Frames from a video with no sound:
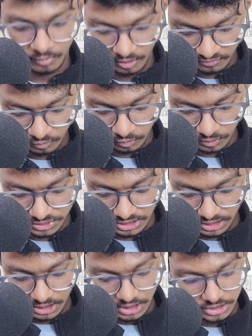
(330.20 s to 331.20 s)
our full course.
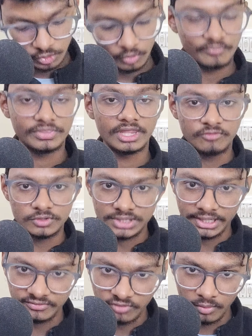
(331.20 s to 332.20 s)
So if you
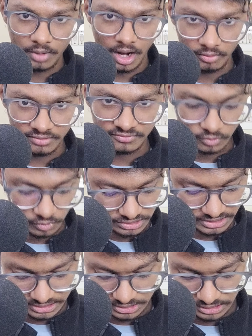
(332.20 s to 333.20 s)
study from our full
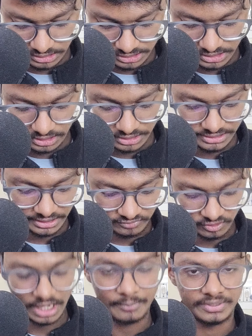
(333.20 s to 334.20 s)
course, this digital design
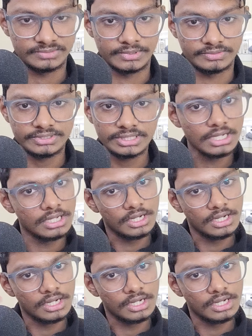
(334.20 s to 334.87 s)
for campus placements,